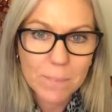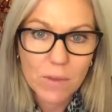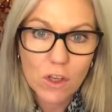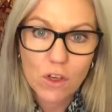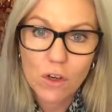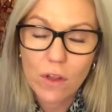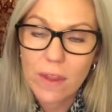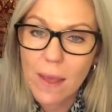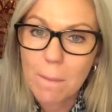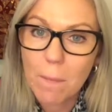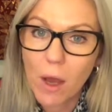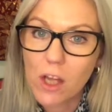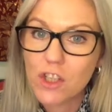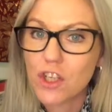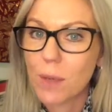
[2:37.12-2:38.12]
you know, they
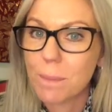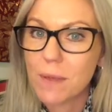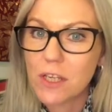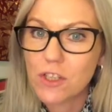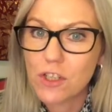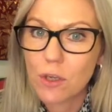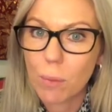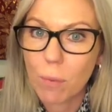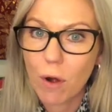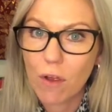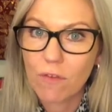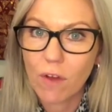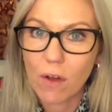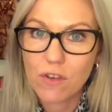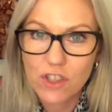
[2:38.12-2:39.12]
might jump into your
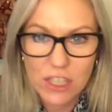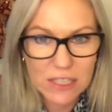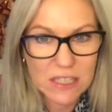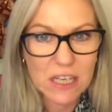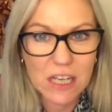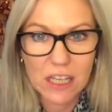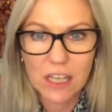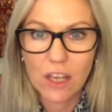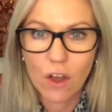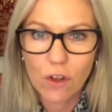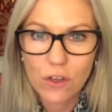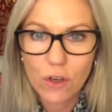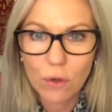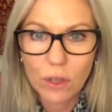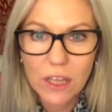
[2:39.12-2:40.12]
profile just to click
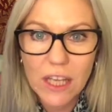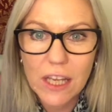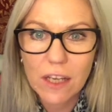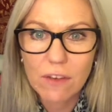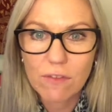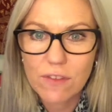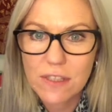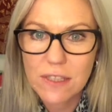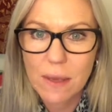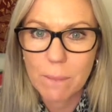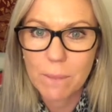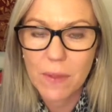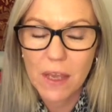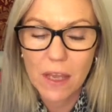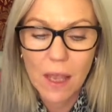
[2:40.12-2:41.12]
on your link for
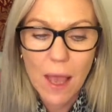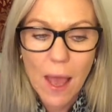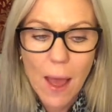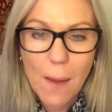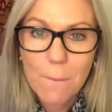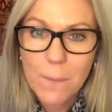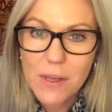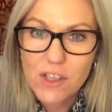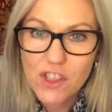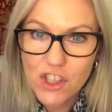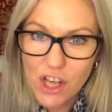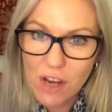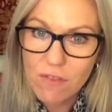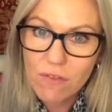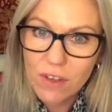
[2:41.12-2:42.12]
something. But
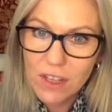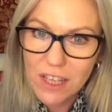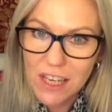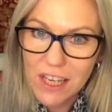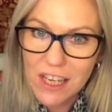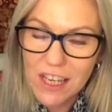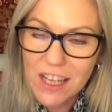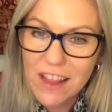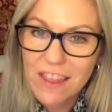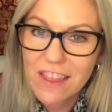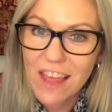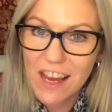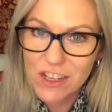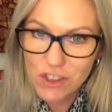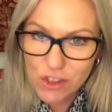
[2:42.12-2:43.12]
generally,
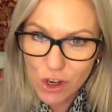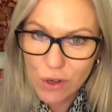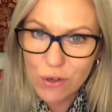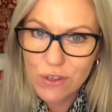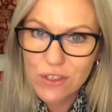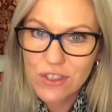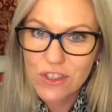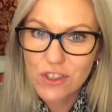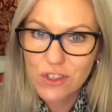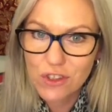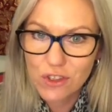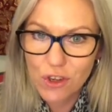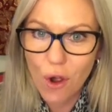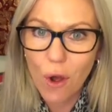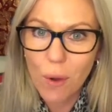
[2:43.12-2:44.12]
they don't
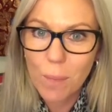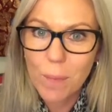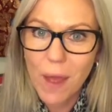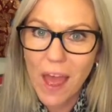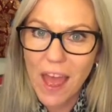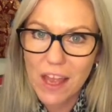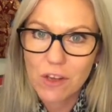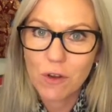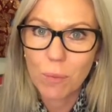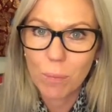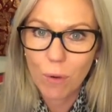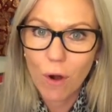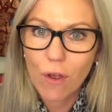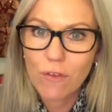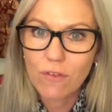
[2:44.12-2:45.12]
stop at your
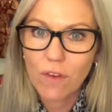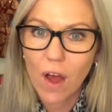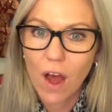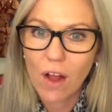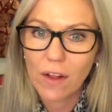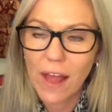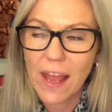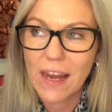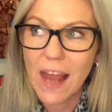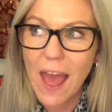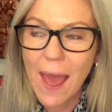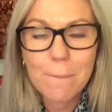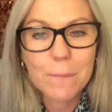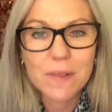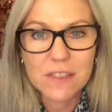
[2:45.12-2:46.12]
profile and
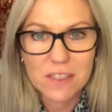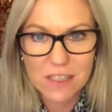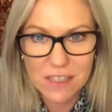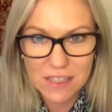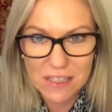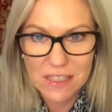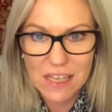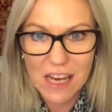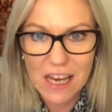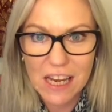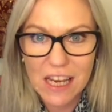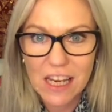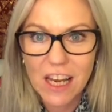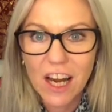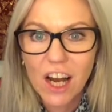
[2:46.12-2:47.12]
happen to
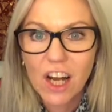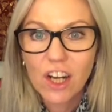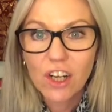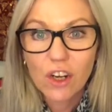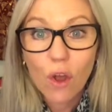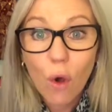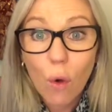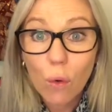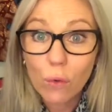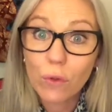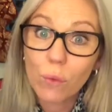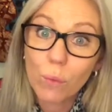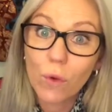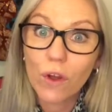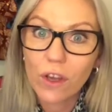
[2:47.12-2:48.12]
see all
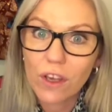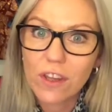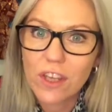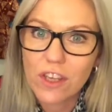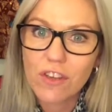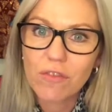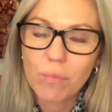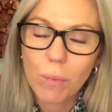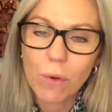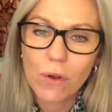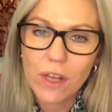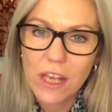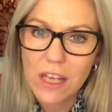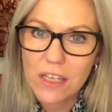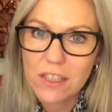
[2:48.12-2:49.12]
the work that you've
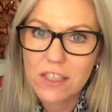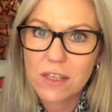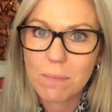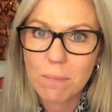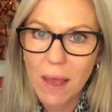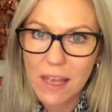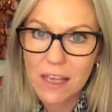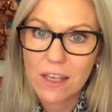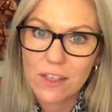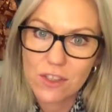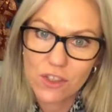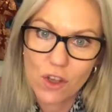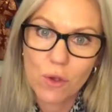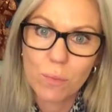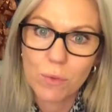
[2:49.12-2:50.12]
put in to make it
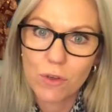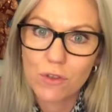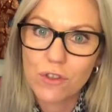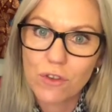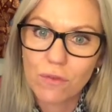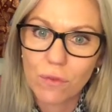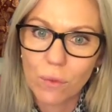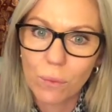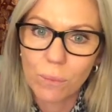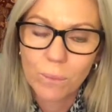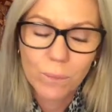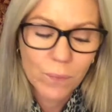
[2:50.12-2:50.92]
so beautiful.